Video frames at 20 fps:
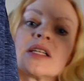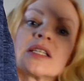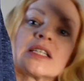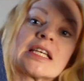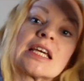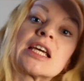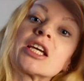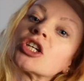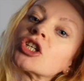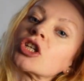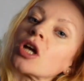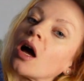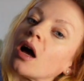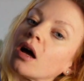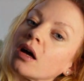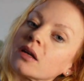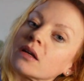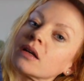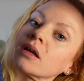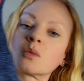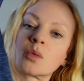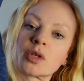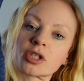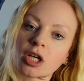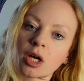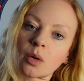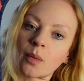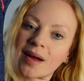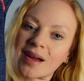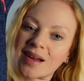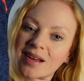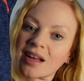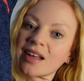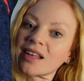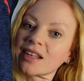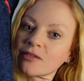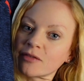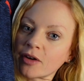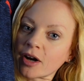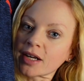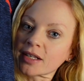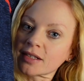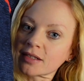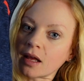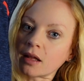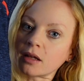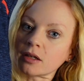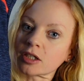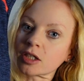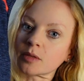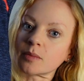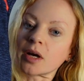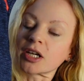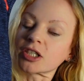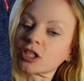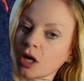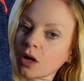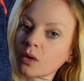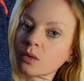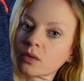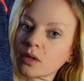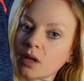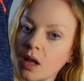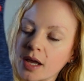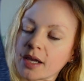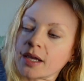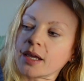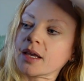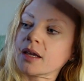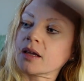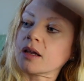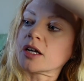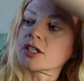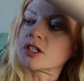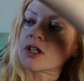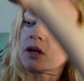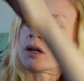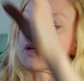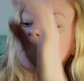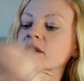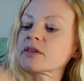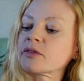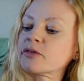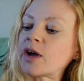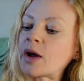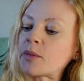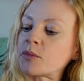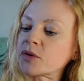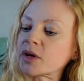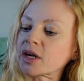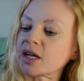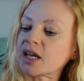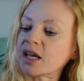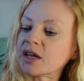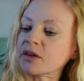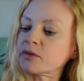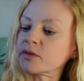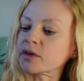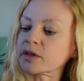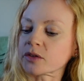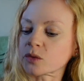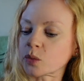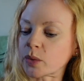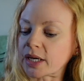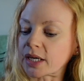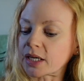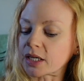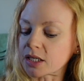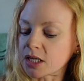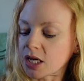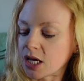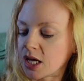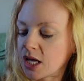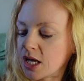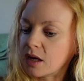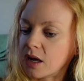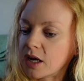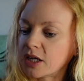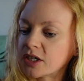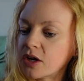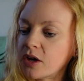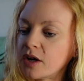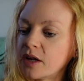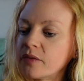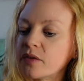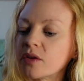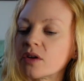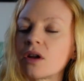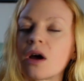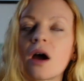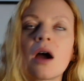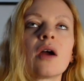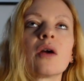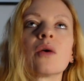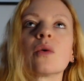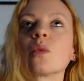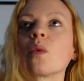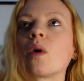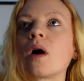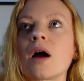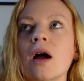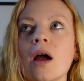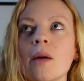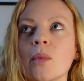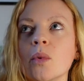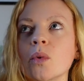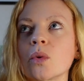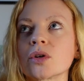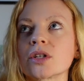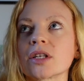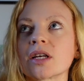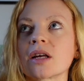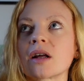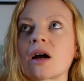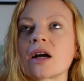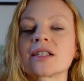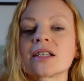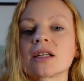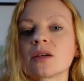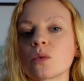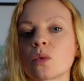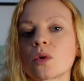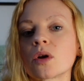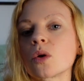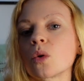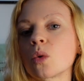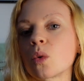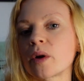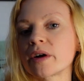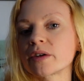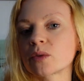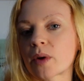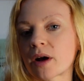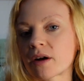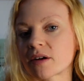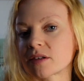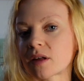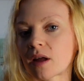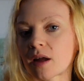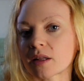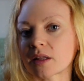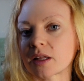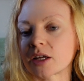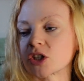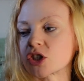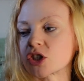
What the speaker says: t-shirt, which I wear very seldom. I don't like it. I don't like the fabric. It feels weird. I don't even know why I bought it. I didn't want to always wear a cycling